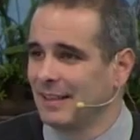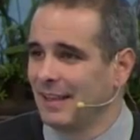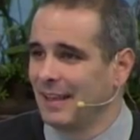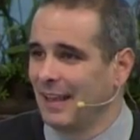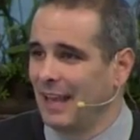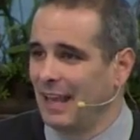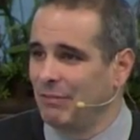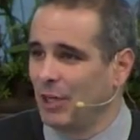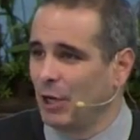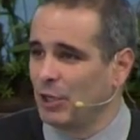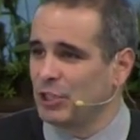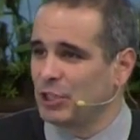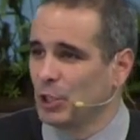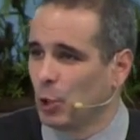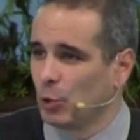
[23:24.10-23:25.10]
If there
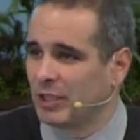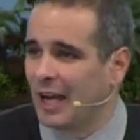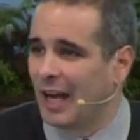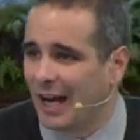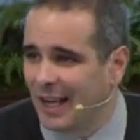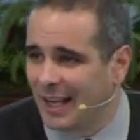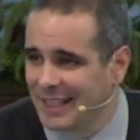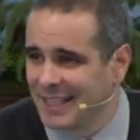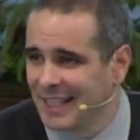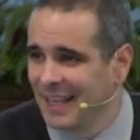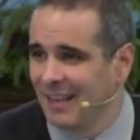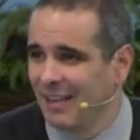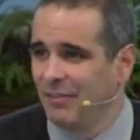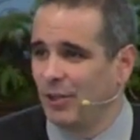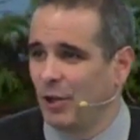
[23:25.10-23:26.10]
is no God,
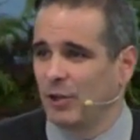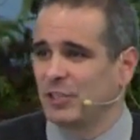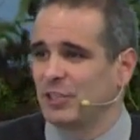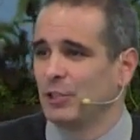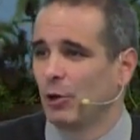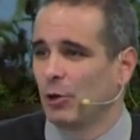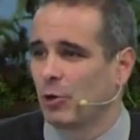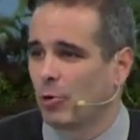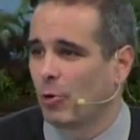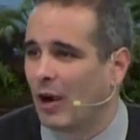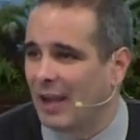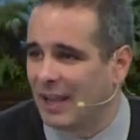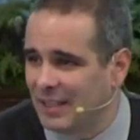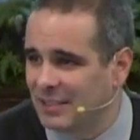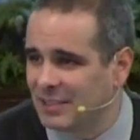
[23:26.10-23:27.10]
if there is no
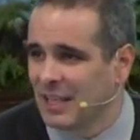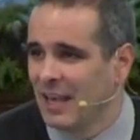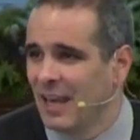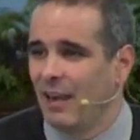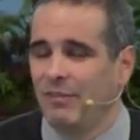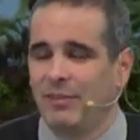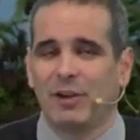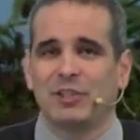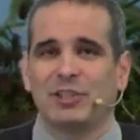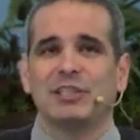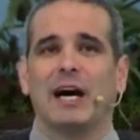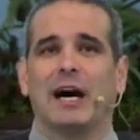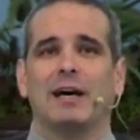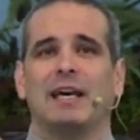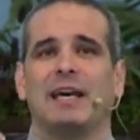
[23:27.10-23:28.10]
Christ, if
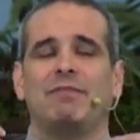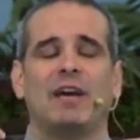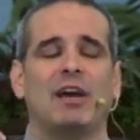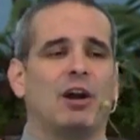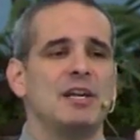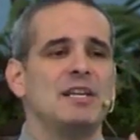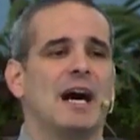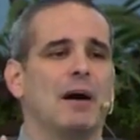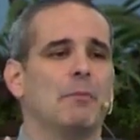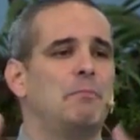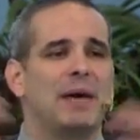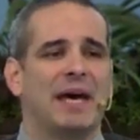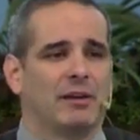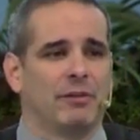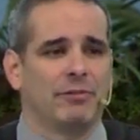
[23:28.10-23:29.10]
there are not
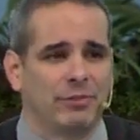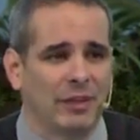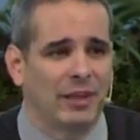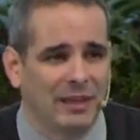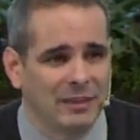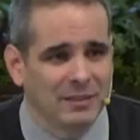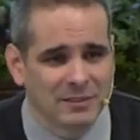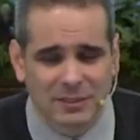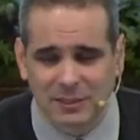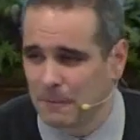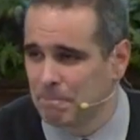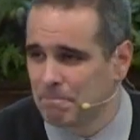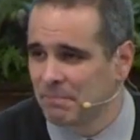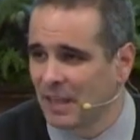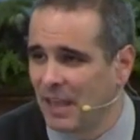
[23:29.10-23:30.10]
better things,
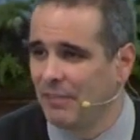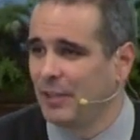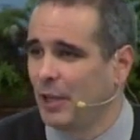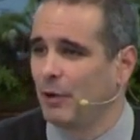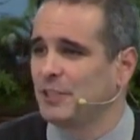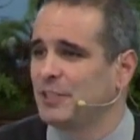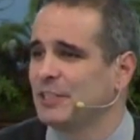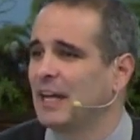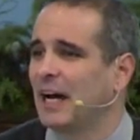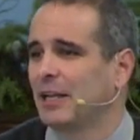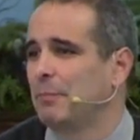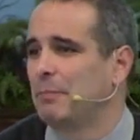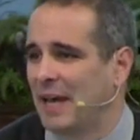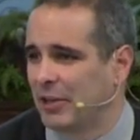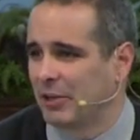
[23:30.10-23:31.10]
if there is not a
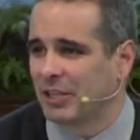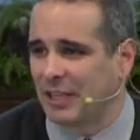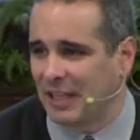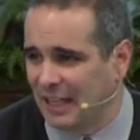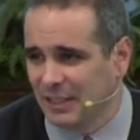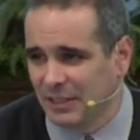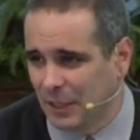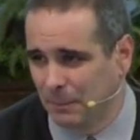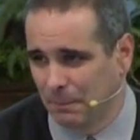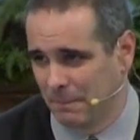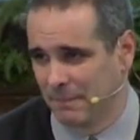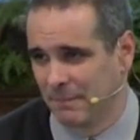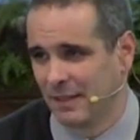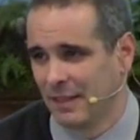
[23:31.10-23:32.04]
better kingdom,